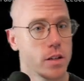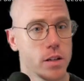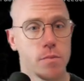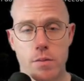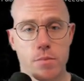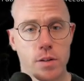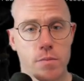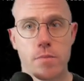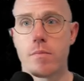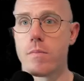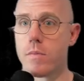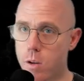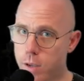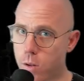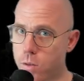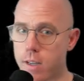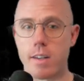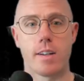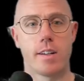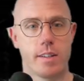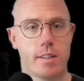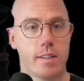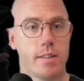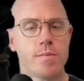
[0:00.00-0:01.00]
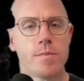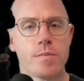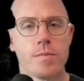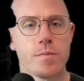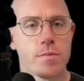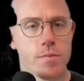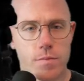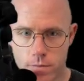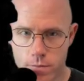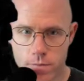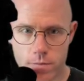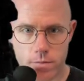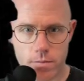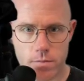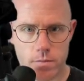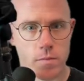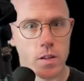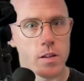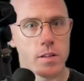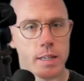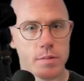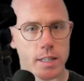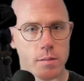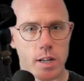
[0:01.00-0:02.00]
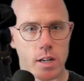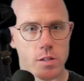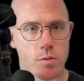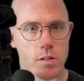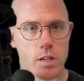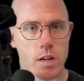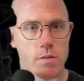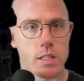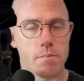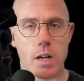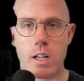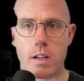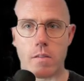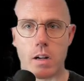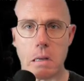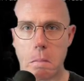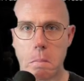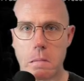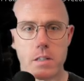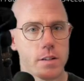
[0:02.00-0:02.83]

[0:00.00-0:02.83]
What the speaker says: Boom, boom. All right, seems like Blackboard is not responding right now.